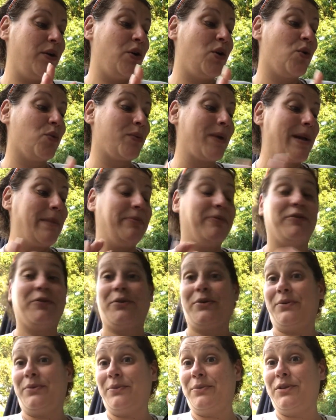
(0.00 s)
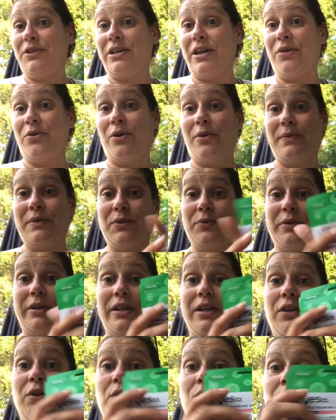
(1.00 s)
grapefruit, which I thought was
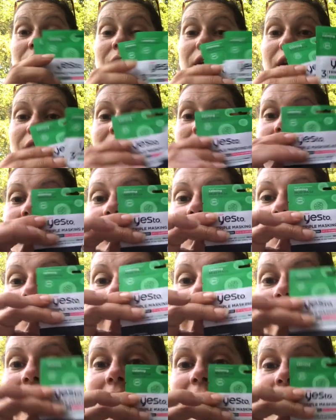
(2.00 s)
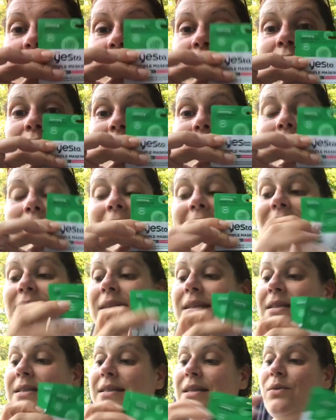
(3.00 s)
really cool. So again, three
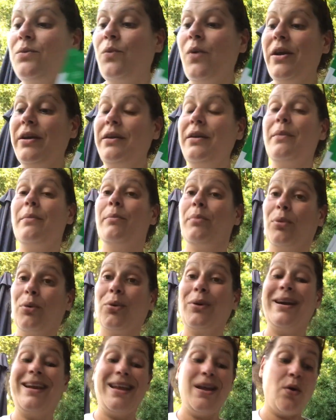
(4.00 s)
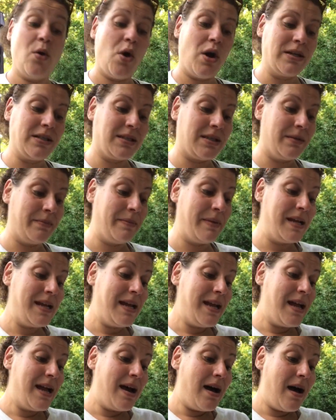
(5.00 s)
masks in one. Pretty awesome.
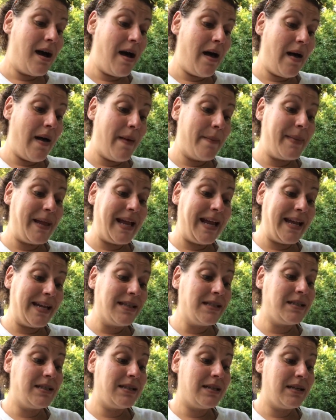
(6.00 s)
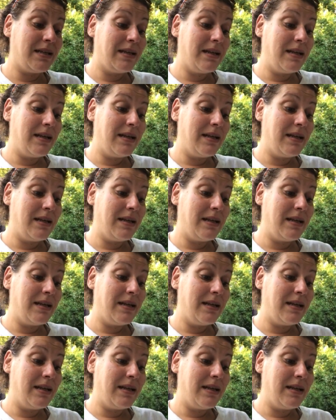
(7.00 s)
Um, and